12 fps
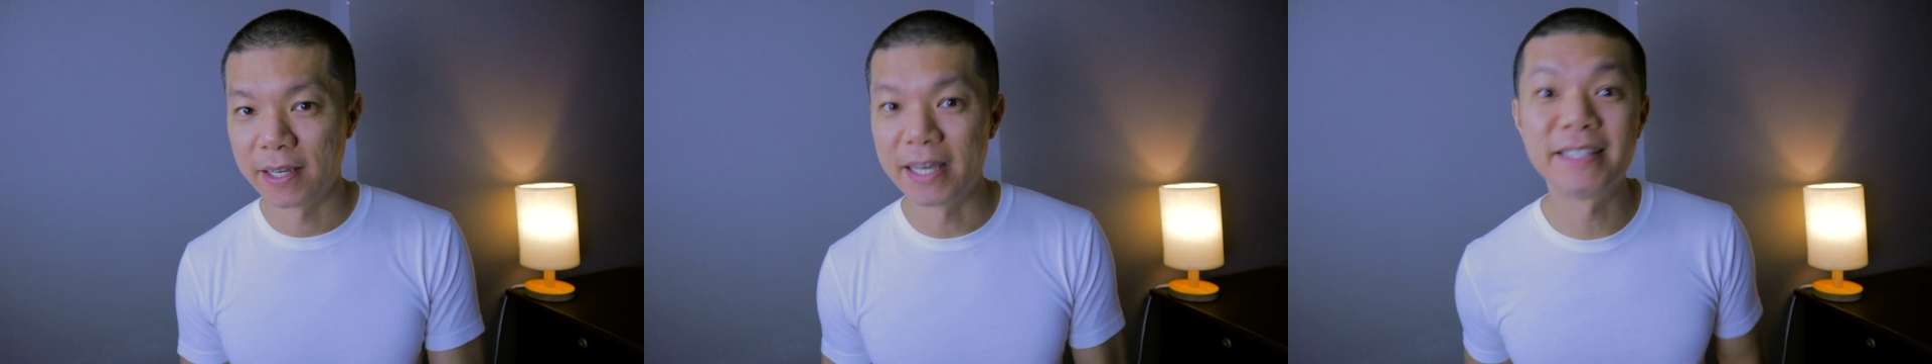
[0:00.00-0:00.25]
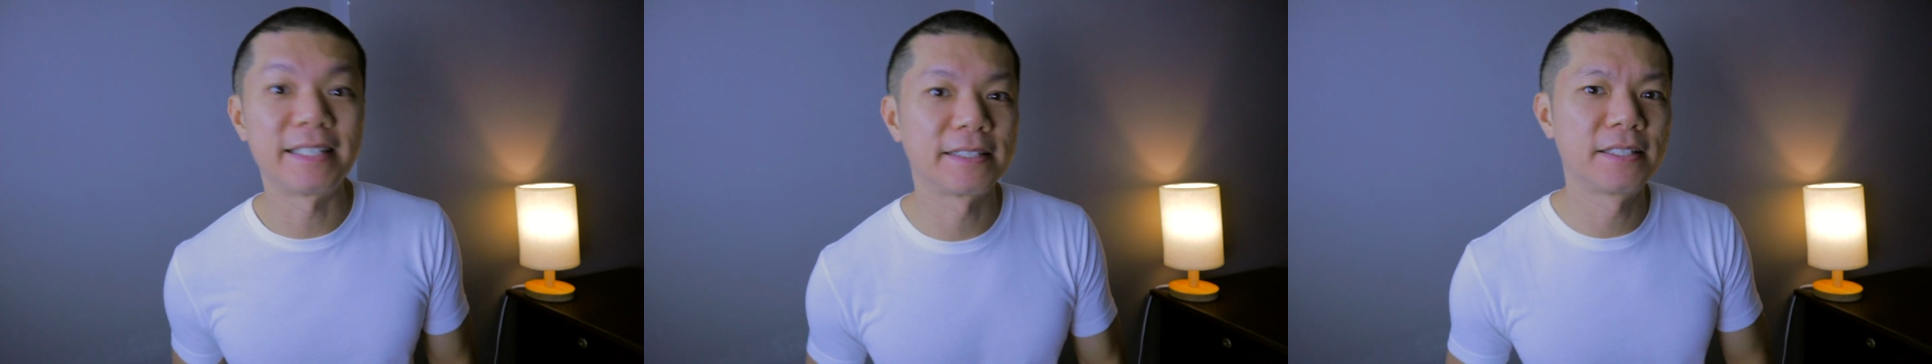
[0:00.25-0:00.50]

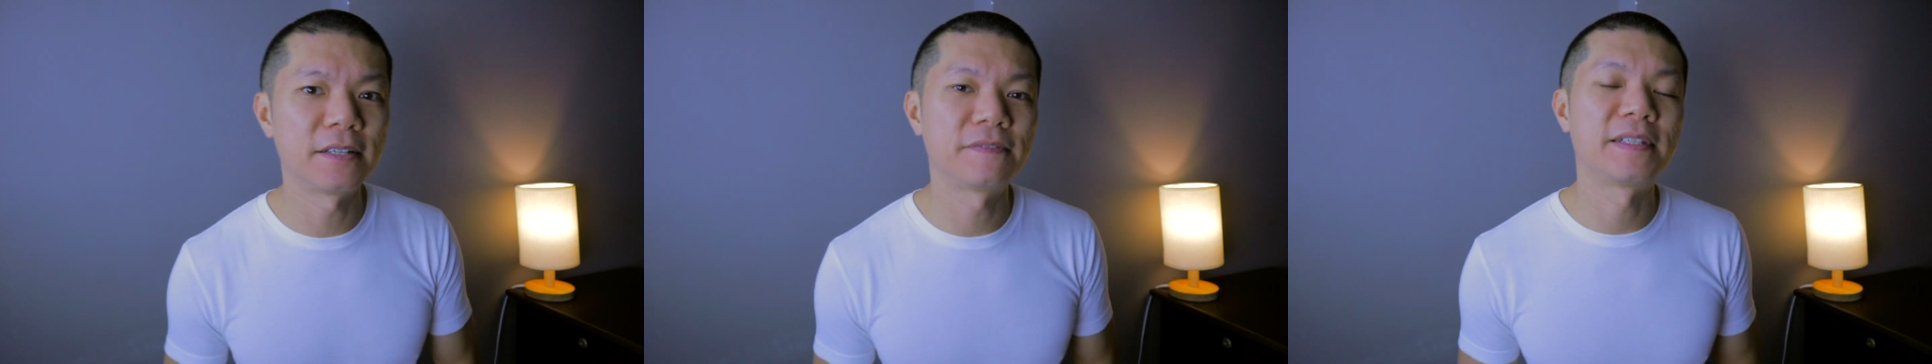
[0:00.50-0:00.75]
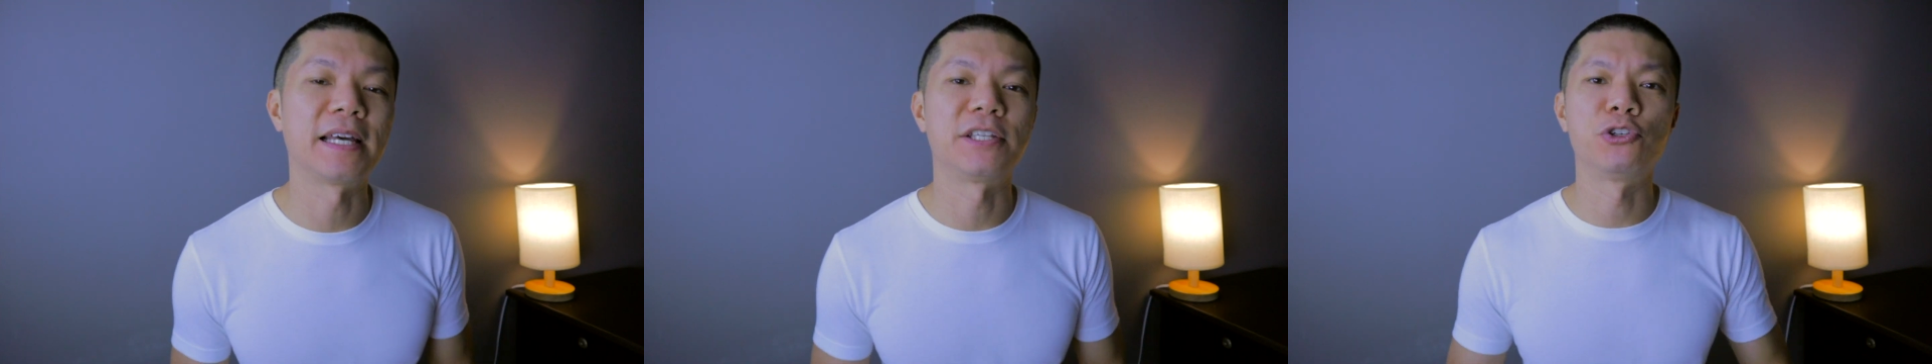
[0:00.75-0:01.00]
it's as if
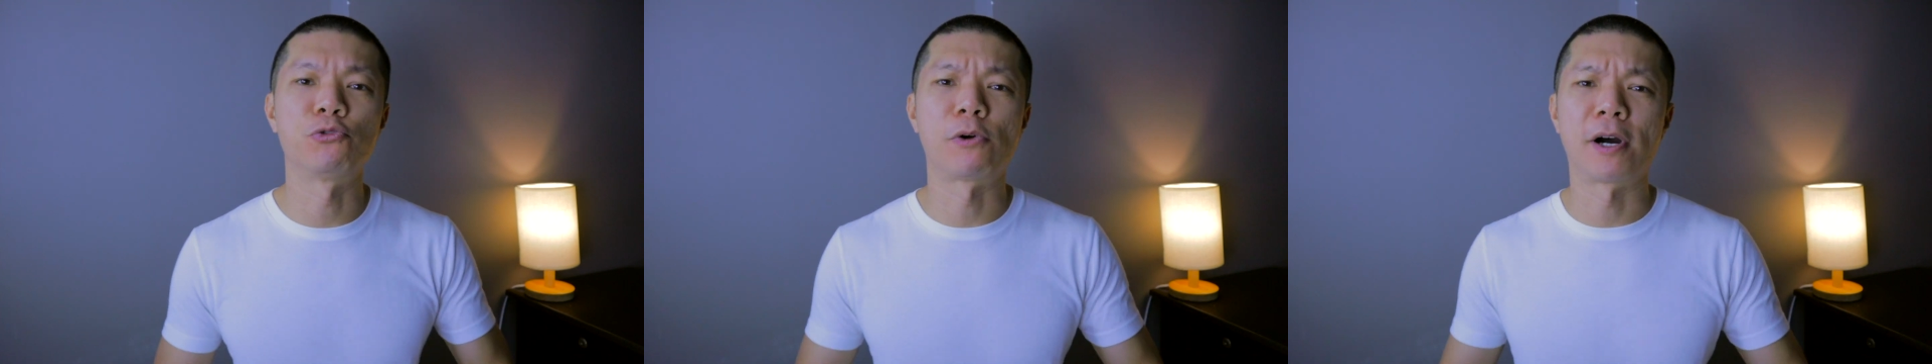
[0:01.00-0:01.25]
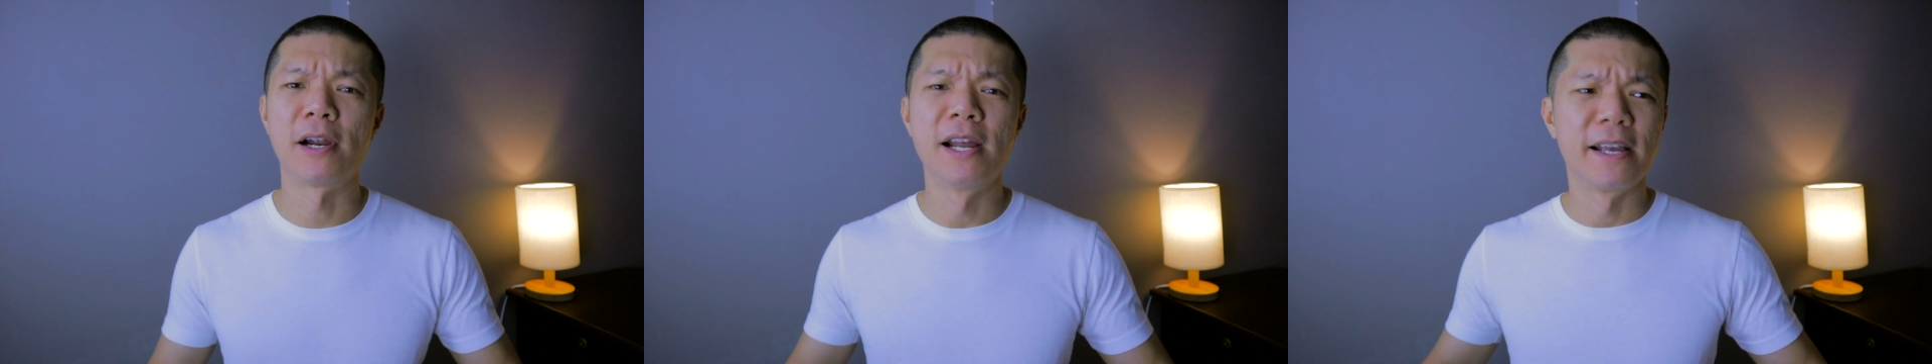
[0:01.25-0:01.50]
that you
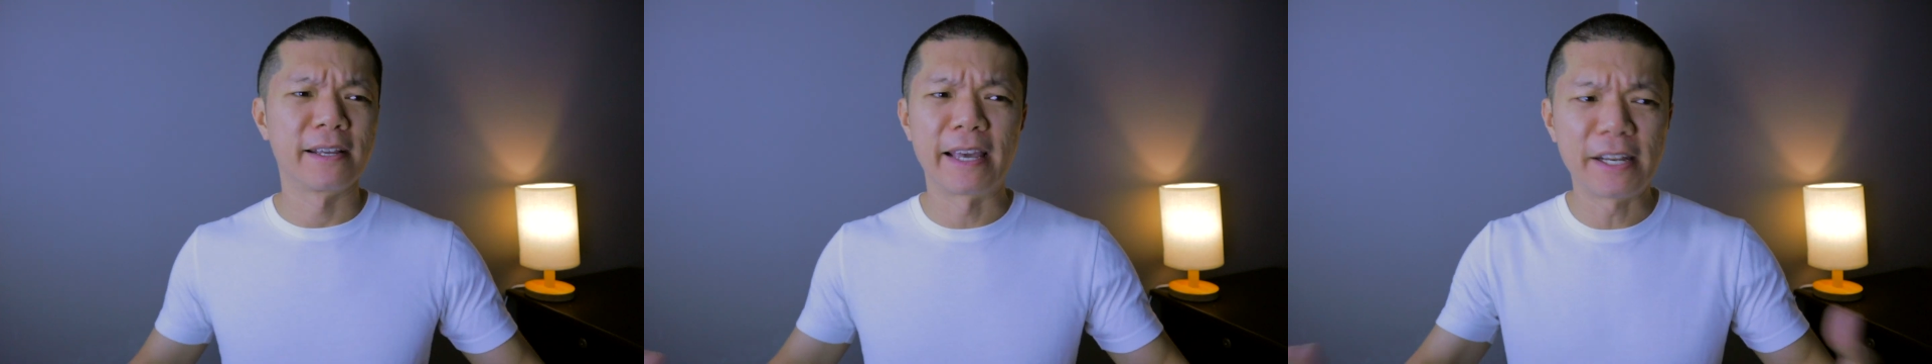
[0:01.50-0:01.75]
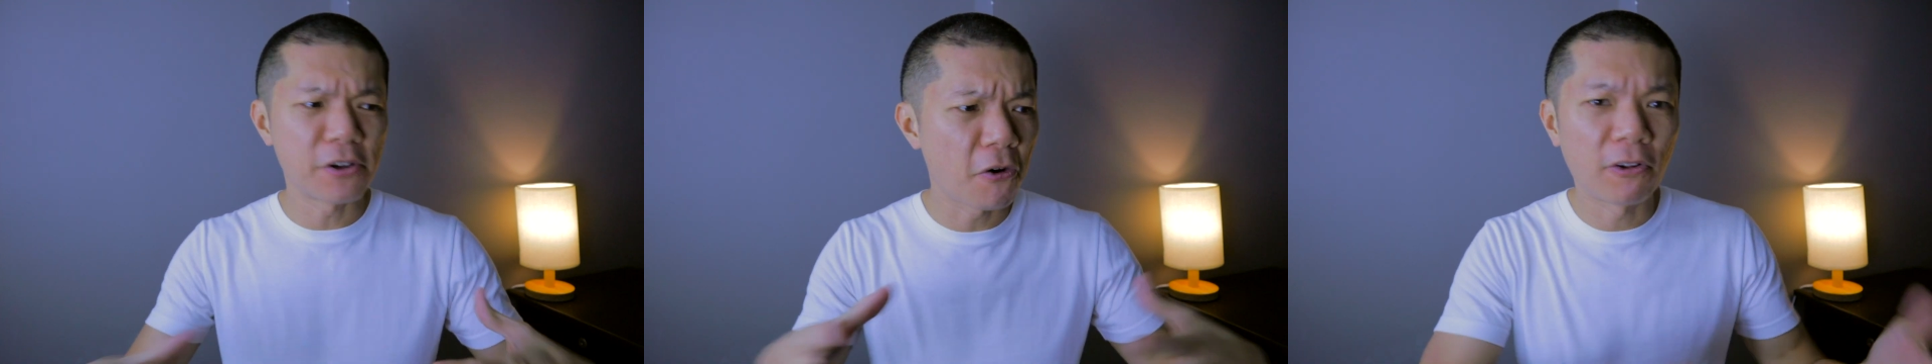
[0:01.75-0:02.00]
are
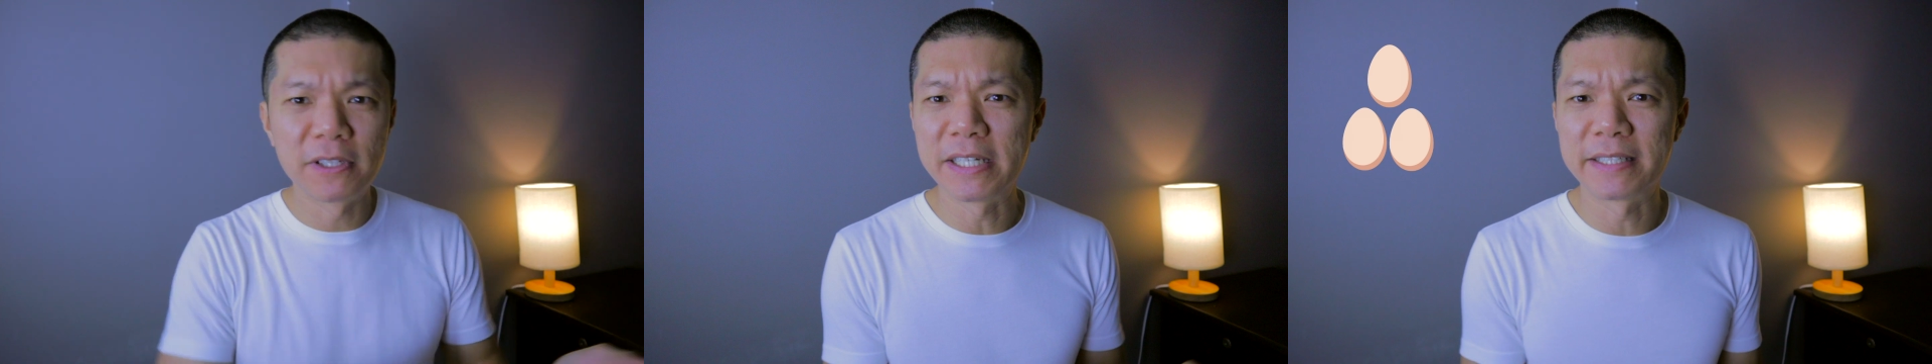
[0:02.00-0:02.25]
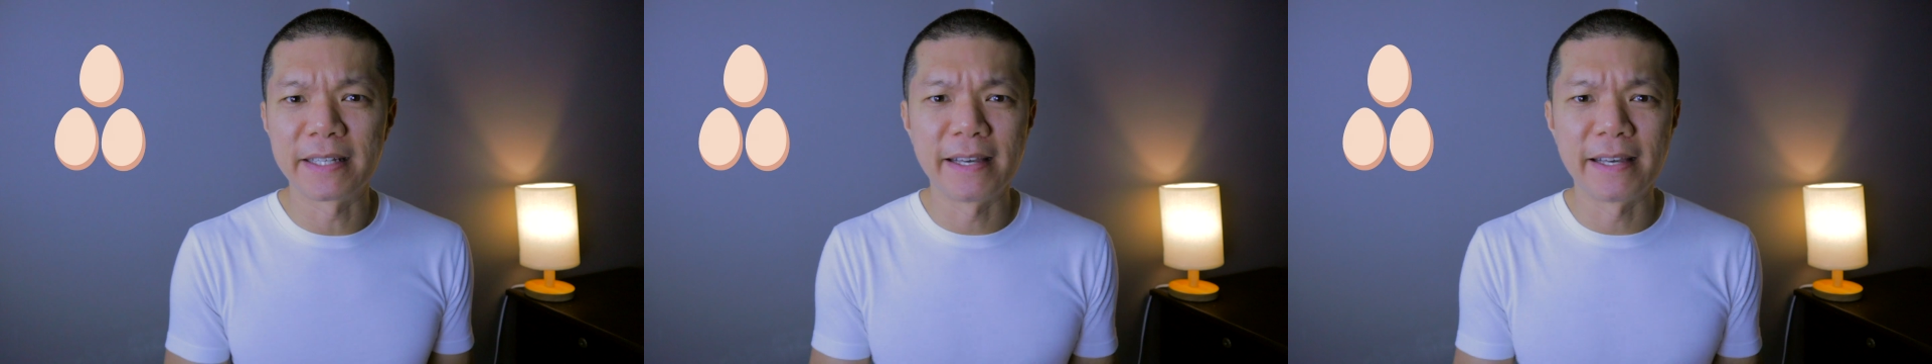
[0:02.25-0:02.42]
getting all these